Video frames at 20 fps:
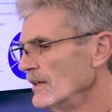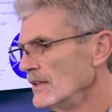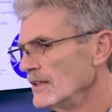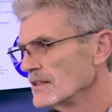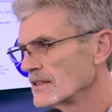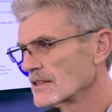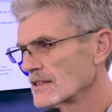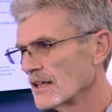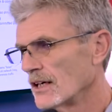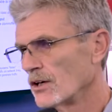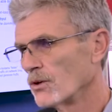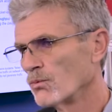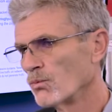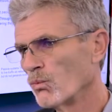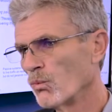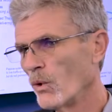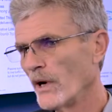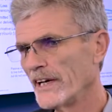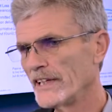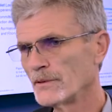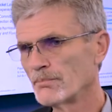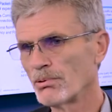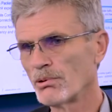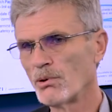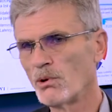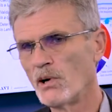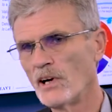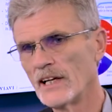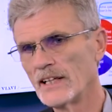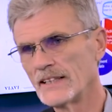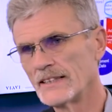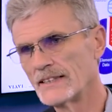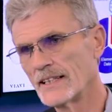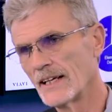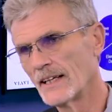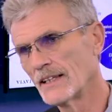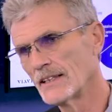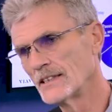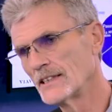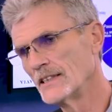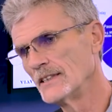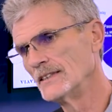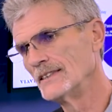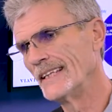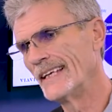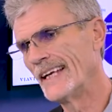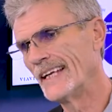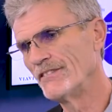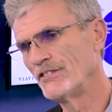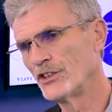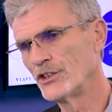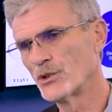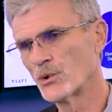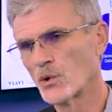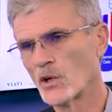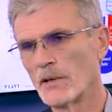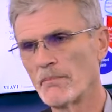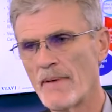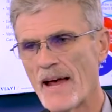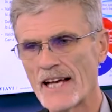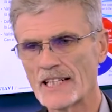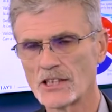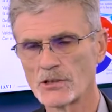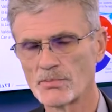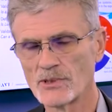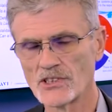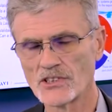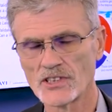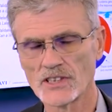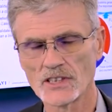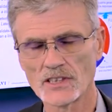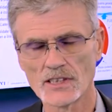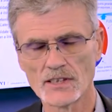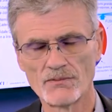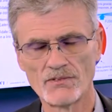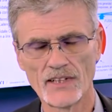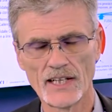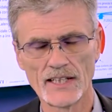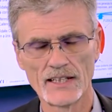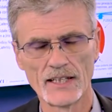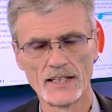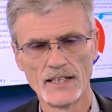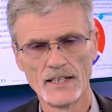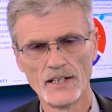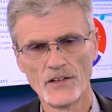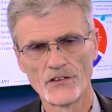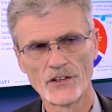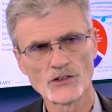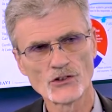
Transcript: So we deploy an intelligent inventory management system that, that